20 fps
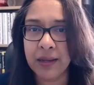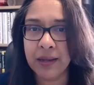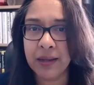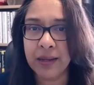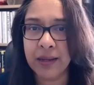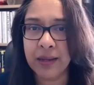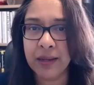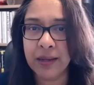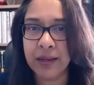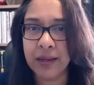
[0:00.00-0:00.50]

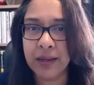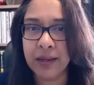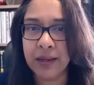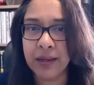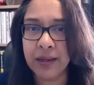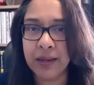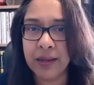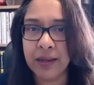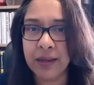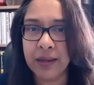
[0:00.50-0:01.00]
now that you're
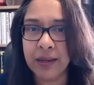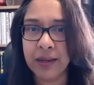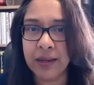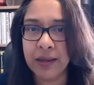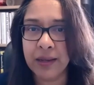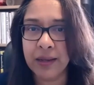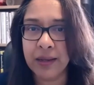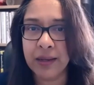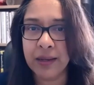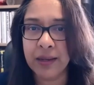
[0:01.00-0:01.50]
armed with that
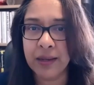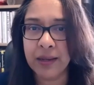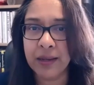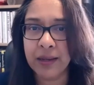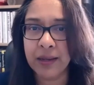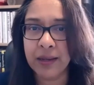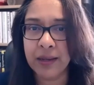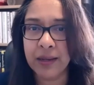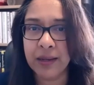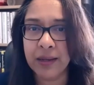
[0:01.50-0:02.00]
information,
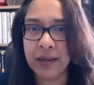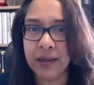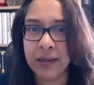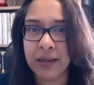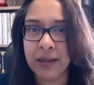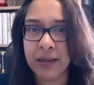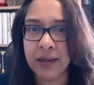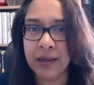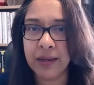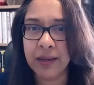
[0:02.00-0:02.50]
what am I
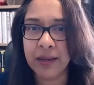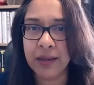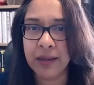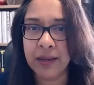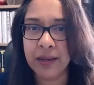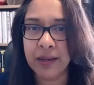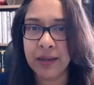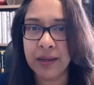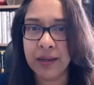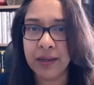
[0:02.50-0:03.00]
going to do
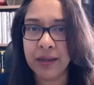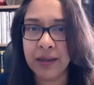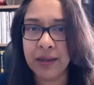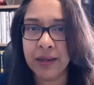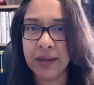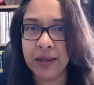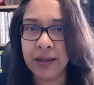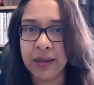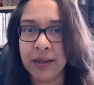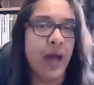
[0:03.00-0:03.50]
with that?
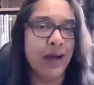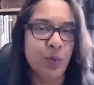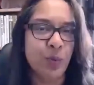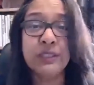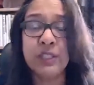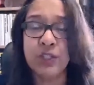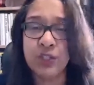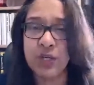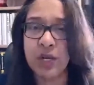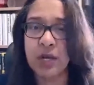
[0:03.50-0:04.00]
What
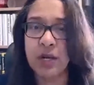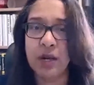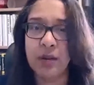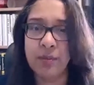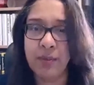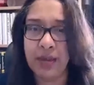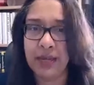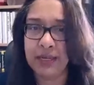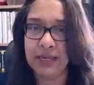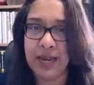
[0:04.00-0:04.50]
decision can I
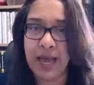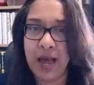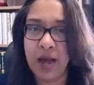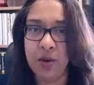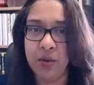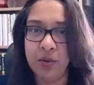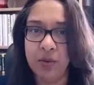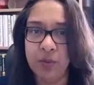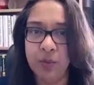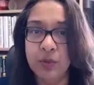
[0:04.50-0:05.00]
make
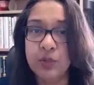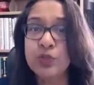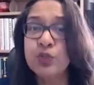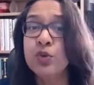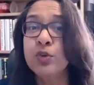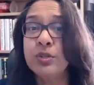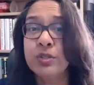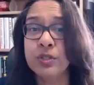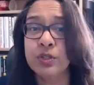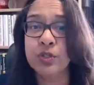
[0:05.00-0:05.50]
now? What
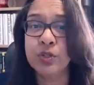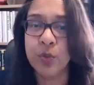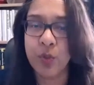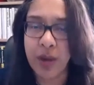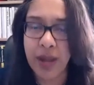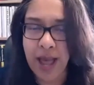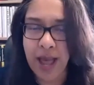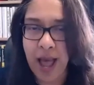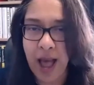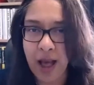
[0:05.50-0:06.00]
choices do
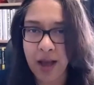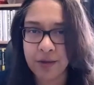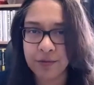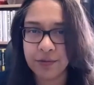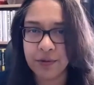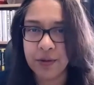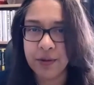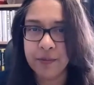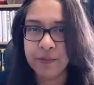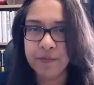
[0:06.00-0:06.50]
I have?
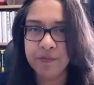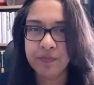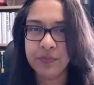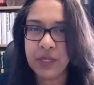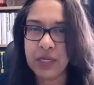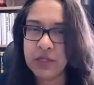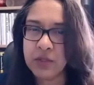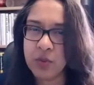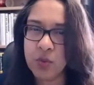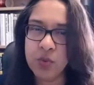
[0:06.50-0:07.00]

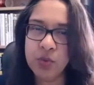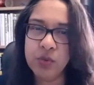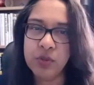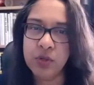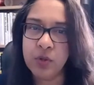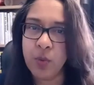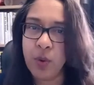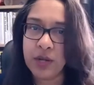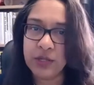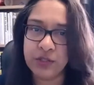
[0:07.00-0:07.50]
These are all the
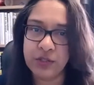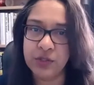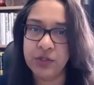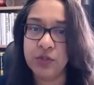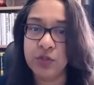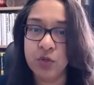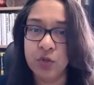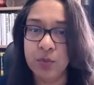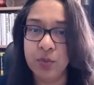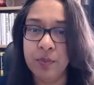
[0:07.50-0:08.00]
questions
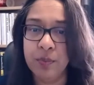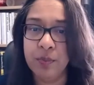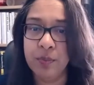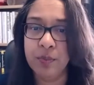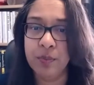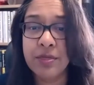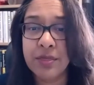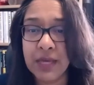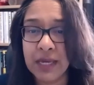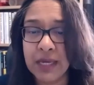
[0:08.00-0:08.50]
to be
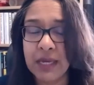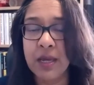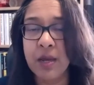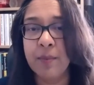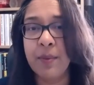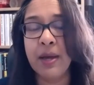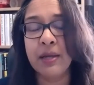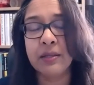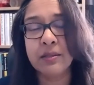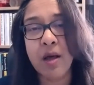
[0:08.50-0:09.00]
thinking
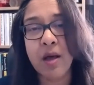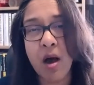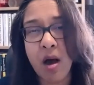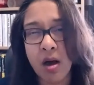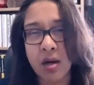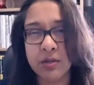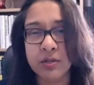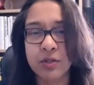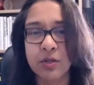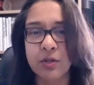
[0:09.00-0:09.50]
about to
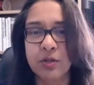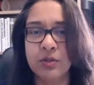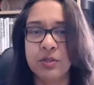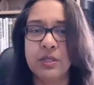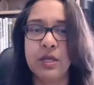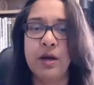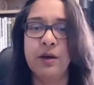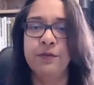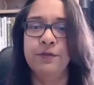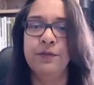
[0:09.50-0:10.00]
ask
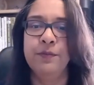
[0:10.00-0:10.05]
yourself.